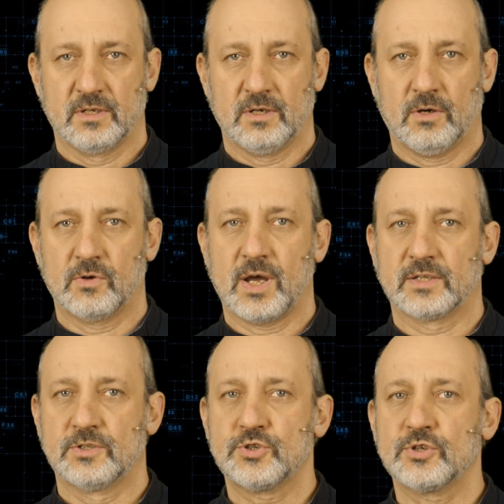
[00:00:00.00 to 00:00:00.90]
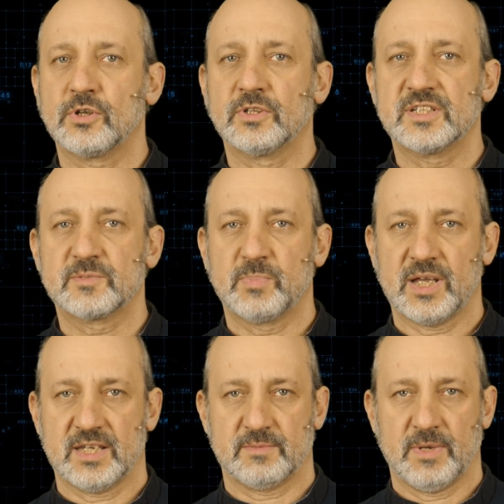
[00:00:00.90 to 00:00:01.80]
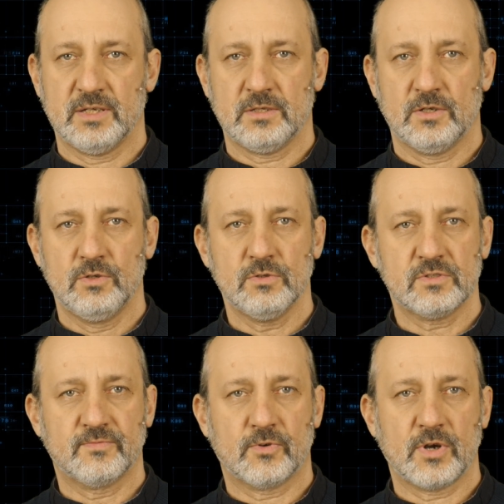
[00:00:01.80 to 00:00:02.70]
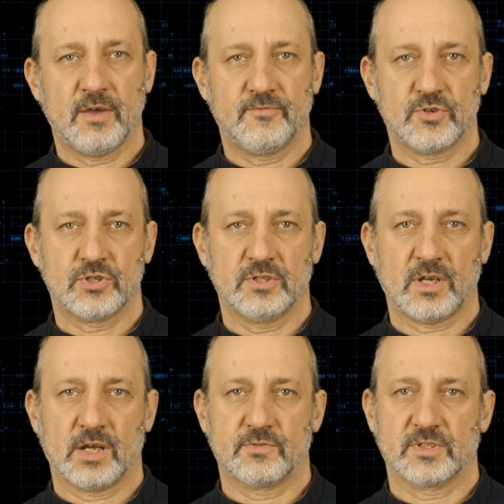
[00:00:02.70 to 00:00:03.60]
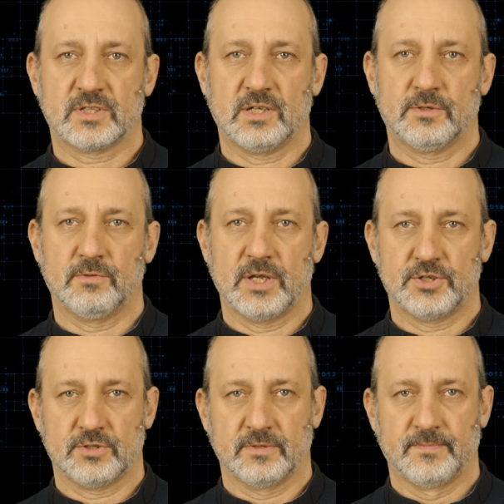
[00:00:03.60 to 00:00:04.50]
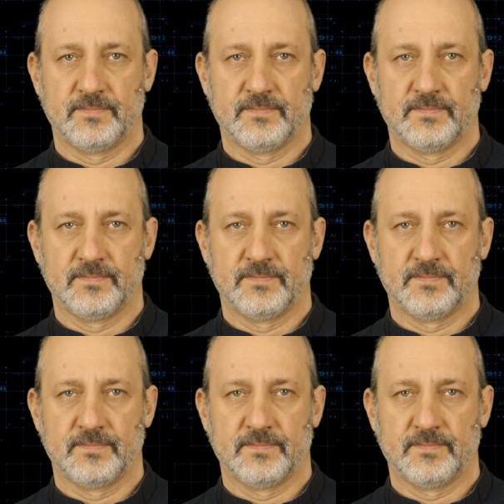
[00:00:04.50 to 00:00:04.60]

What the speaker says: or additional displacement used for efficient address calculation.